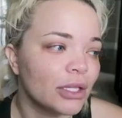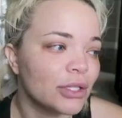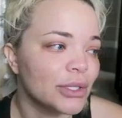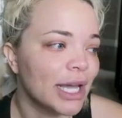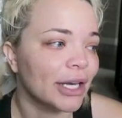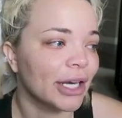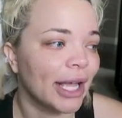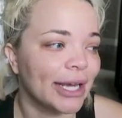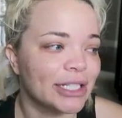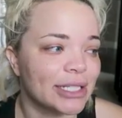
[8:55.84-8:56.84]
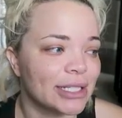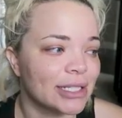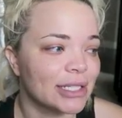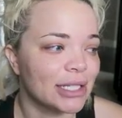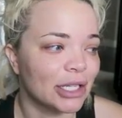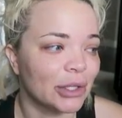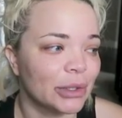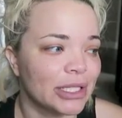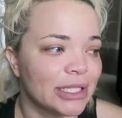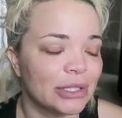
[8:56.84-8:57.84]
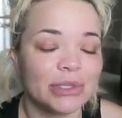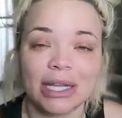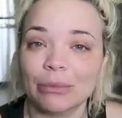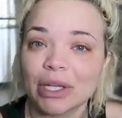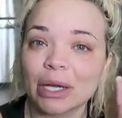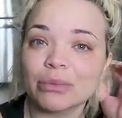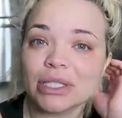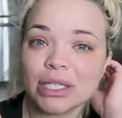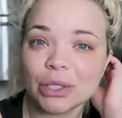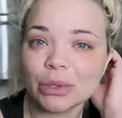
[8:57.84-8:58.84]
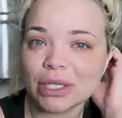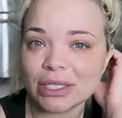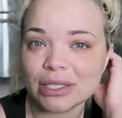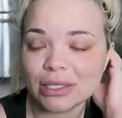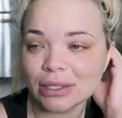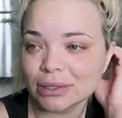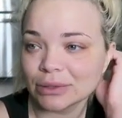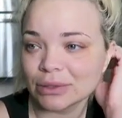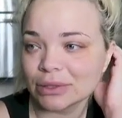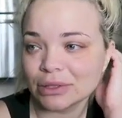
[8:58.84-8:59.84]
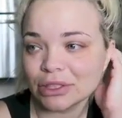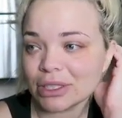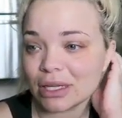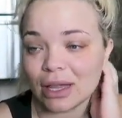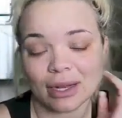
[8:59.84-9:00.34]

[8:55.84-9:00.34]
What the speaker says: So Saturday I just, you know, he still was like, I'm gonna come see you, because just a